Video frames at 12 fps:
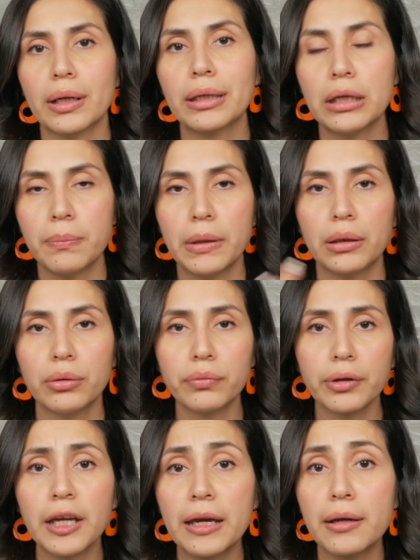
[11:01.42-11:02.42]
to keep it
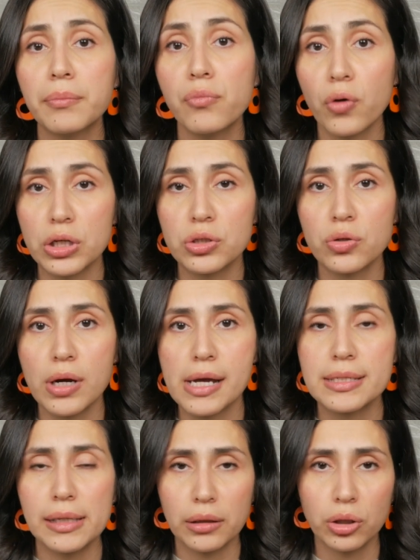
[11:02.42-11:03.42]
lubricated,
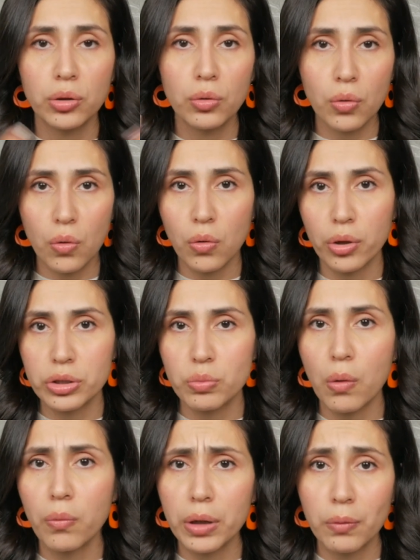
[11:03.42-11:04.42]
moisturized, and cuticle oil is
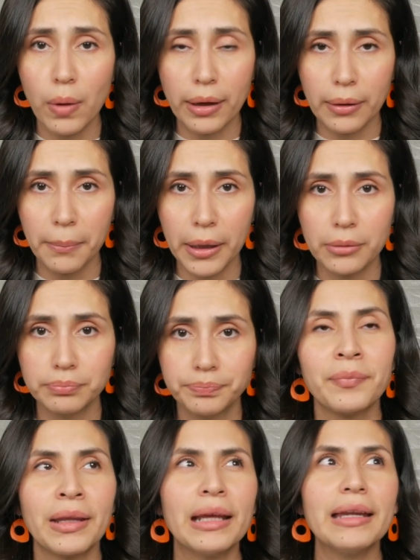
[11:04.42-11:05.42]
what we recommend.
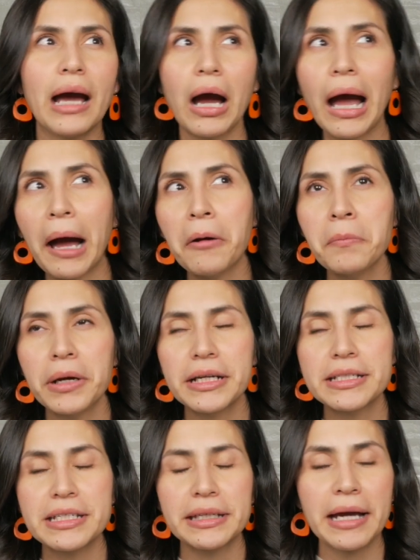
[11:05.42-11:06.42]
Now, how
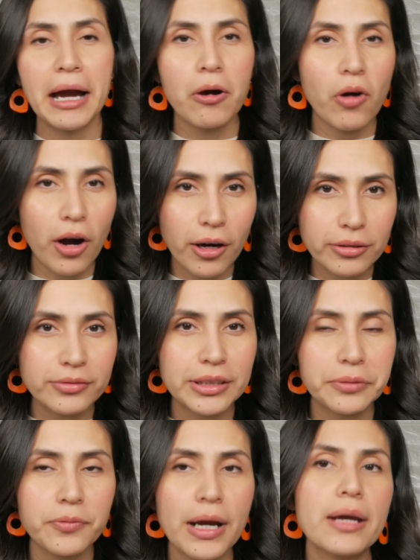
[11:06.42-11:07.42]
much and how
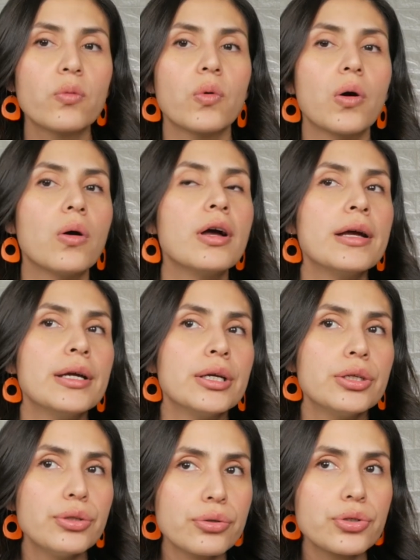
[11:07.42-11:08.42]
often, right? Well,
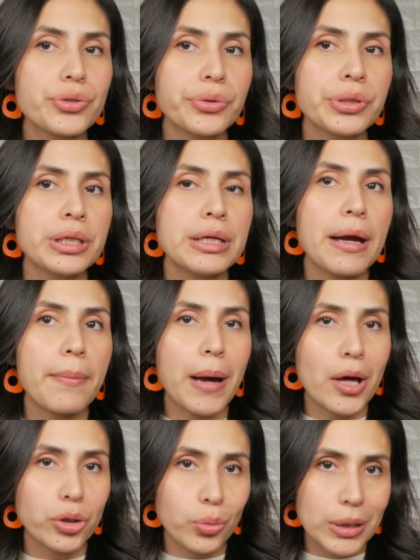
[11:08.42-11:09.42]
usually
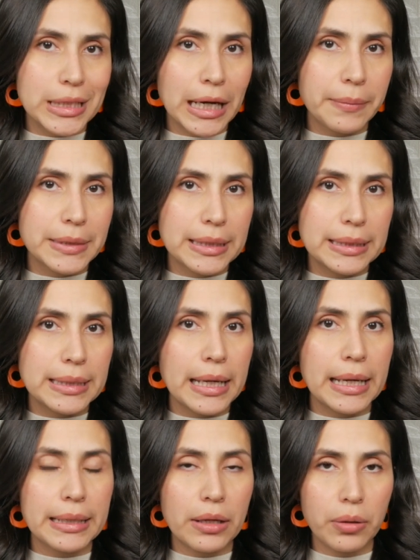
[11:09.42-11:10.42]
about 3 times a
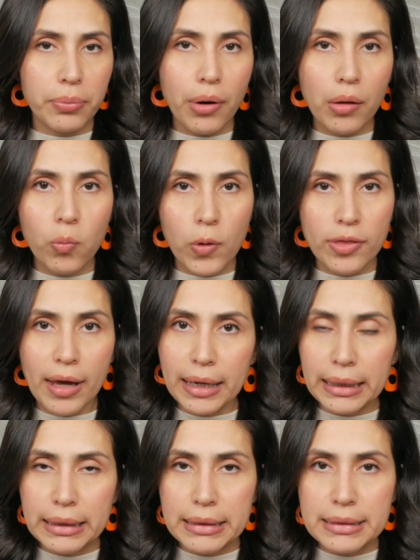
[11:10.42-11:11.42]
day. Now, the problem with
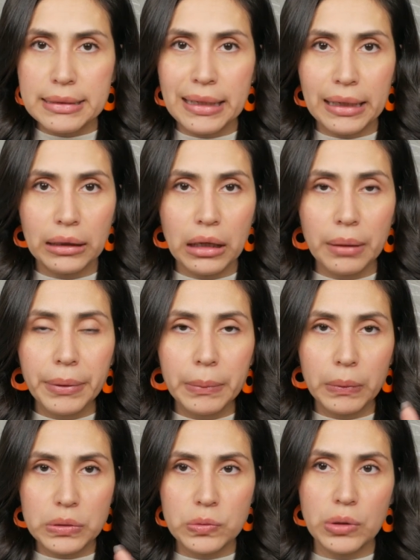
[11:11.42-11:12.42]
that is that a lot of
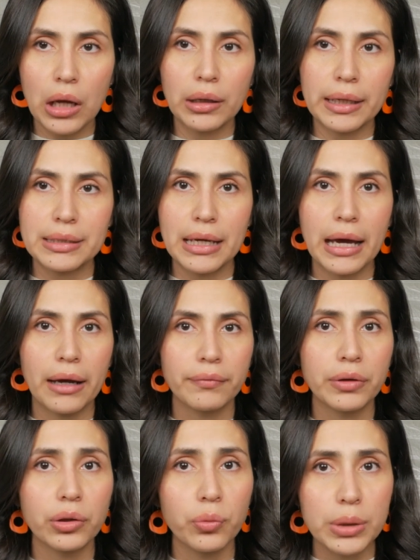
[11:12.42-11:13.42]
people do not like to
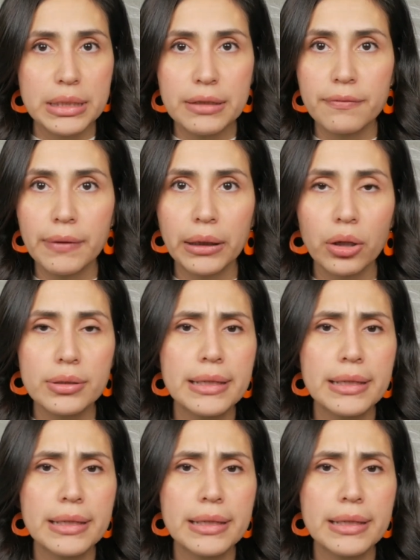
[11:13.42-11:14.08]
have the greasy fingers.